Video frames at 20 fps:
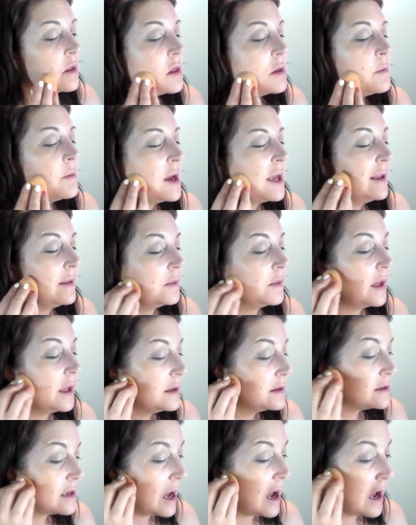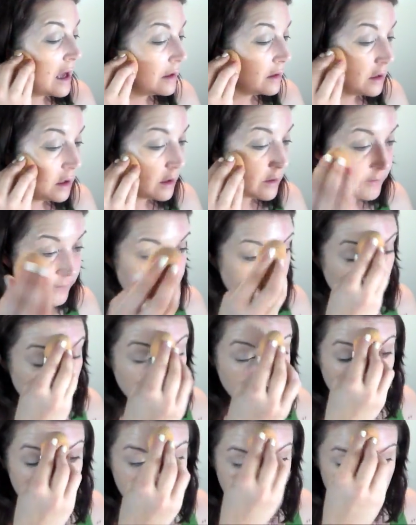The main things I look
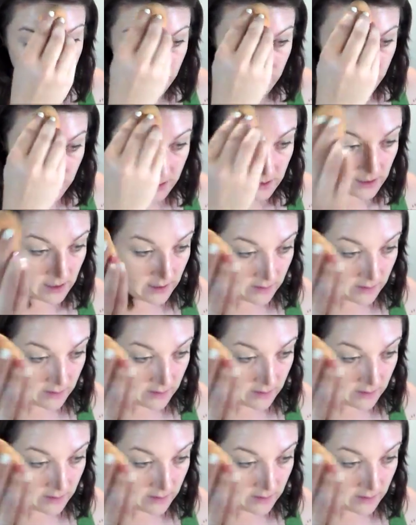for in